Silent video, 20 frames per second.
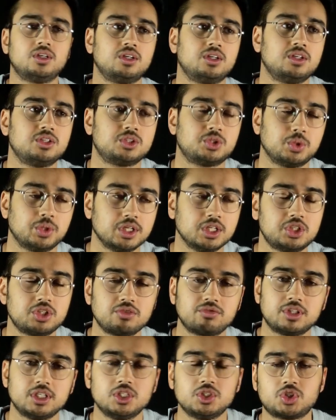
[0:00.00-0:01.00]
So each of
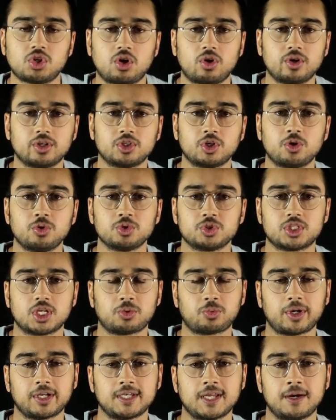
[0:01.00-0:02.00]
these are in their own set
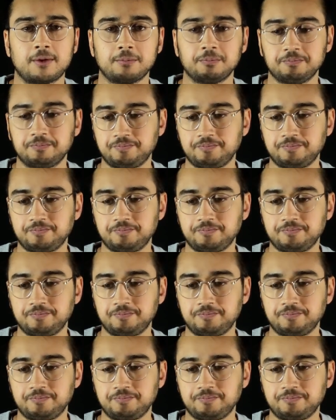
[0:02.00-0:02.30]
right now.